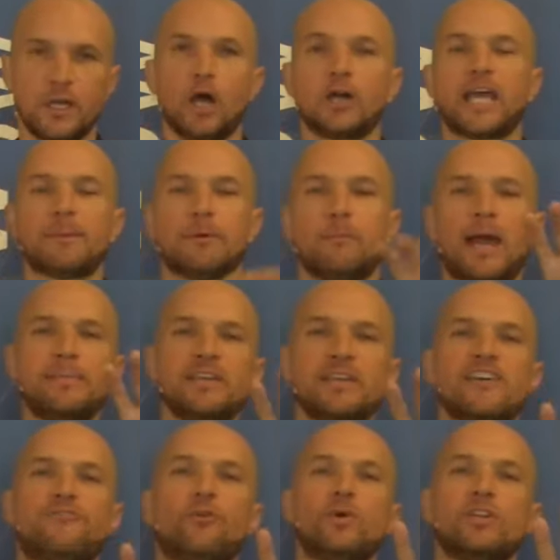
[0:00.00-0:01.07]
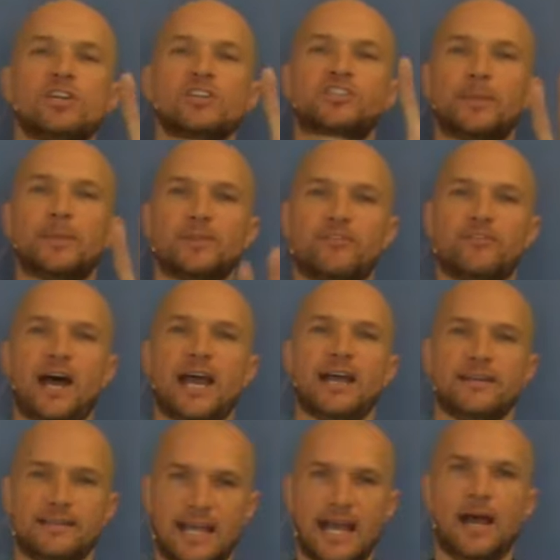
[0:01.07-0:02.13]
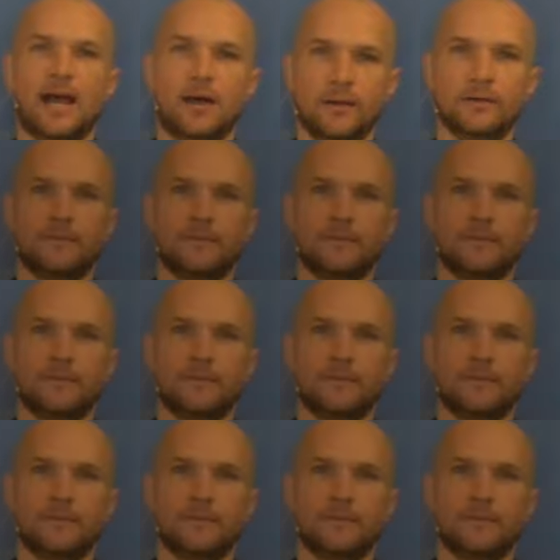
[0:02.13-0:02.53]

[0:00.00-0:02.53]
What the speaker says: Okay, but maybe if we just simplify it down,